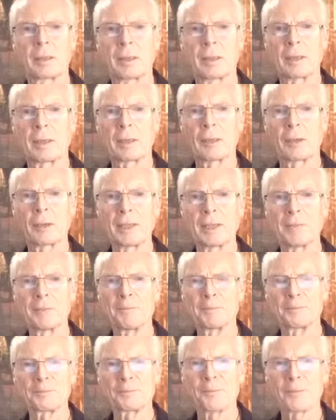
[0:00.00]
Hello there.
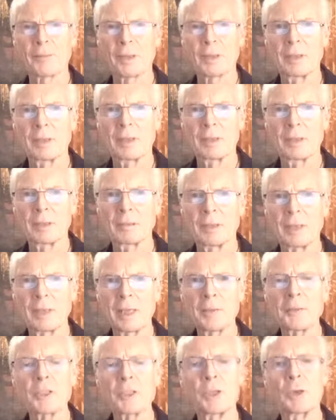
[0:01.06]
My name
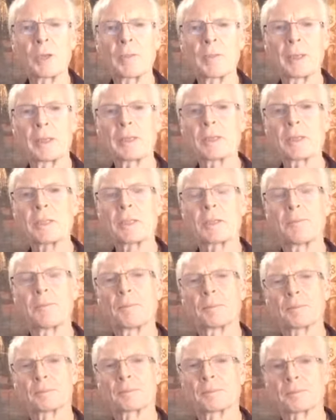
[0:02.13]
is Tony Mills
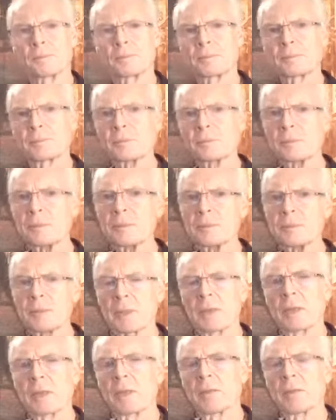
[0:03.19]

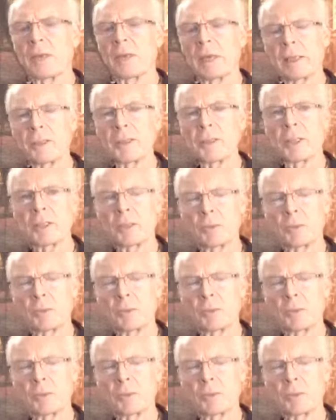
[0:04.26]
of Energetic